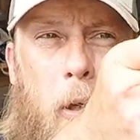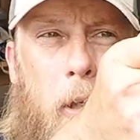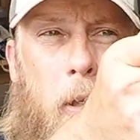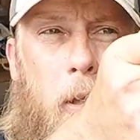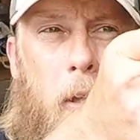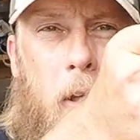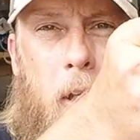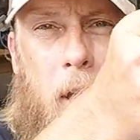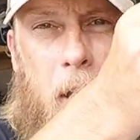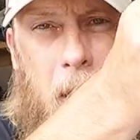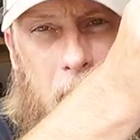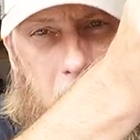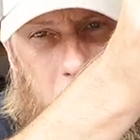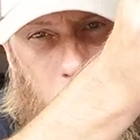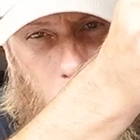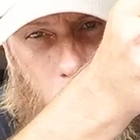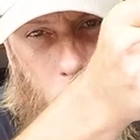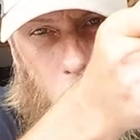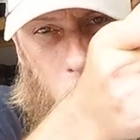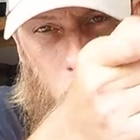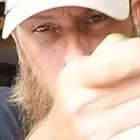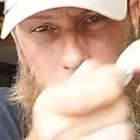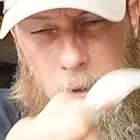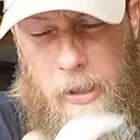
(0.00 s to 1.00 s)
it, it
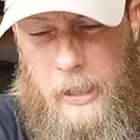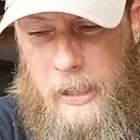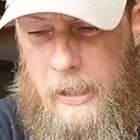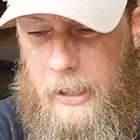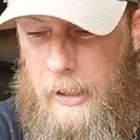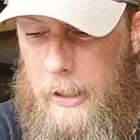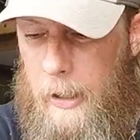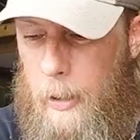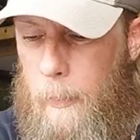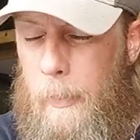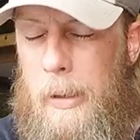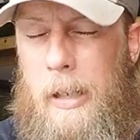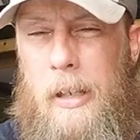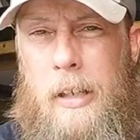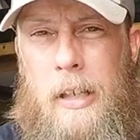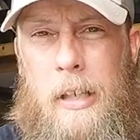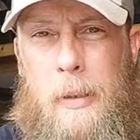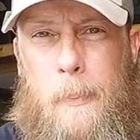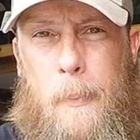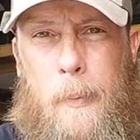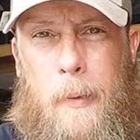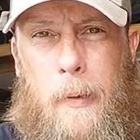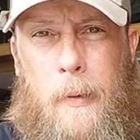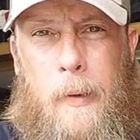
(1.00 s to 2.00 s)
will dig a little bit
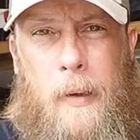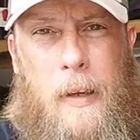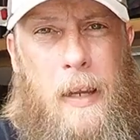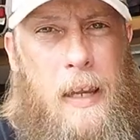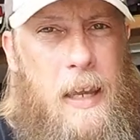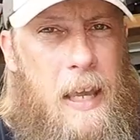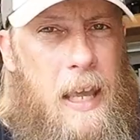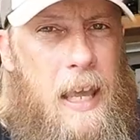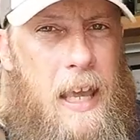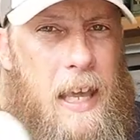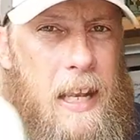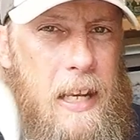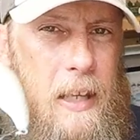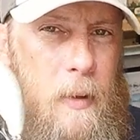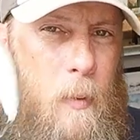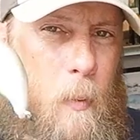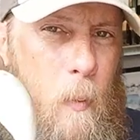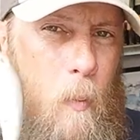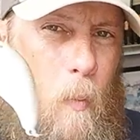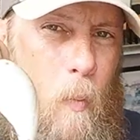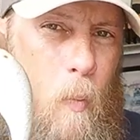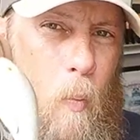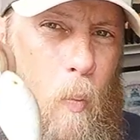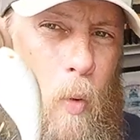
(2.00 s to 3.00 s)
deeper and it
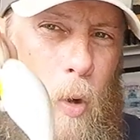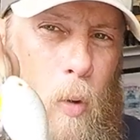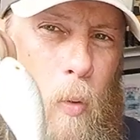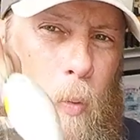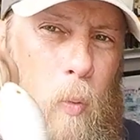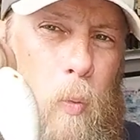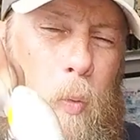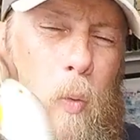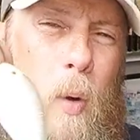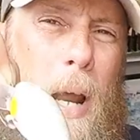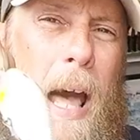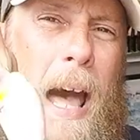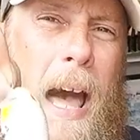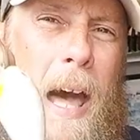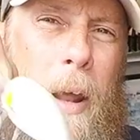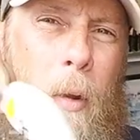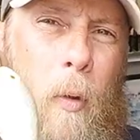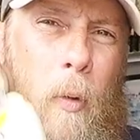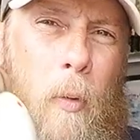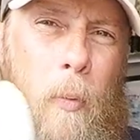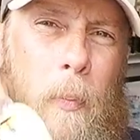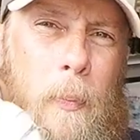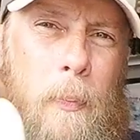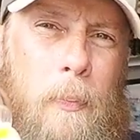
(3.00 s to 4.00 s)
will
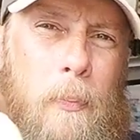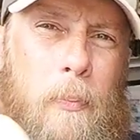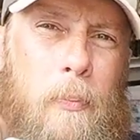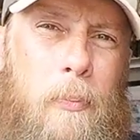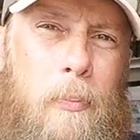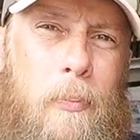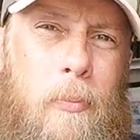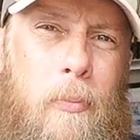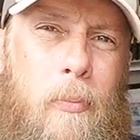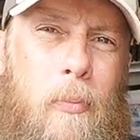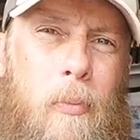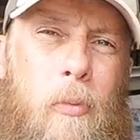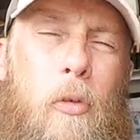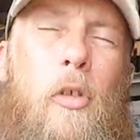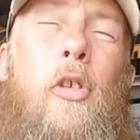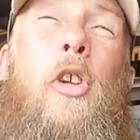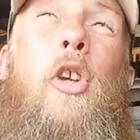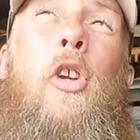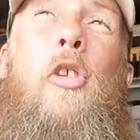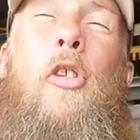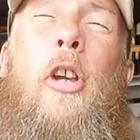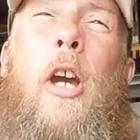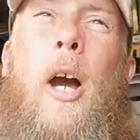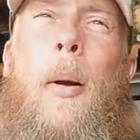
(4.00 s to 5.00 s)
rattle.
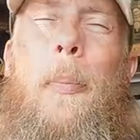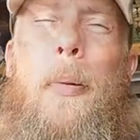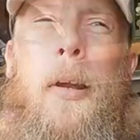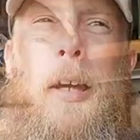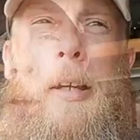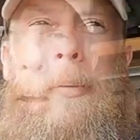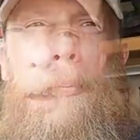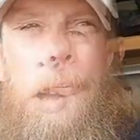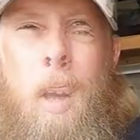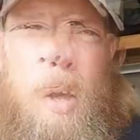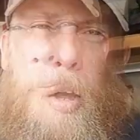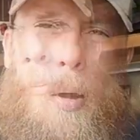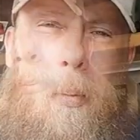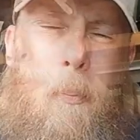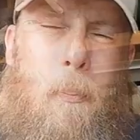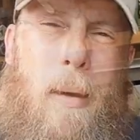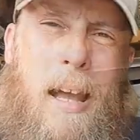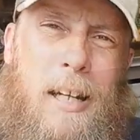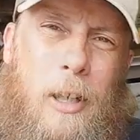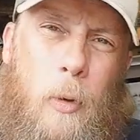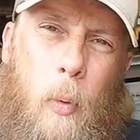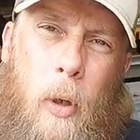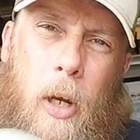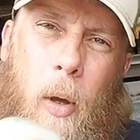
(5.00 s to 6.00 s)
Excuse the airplane.
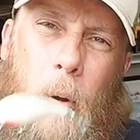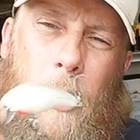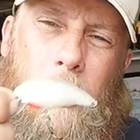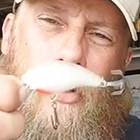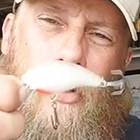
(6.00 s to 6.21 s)
Back to what I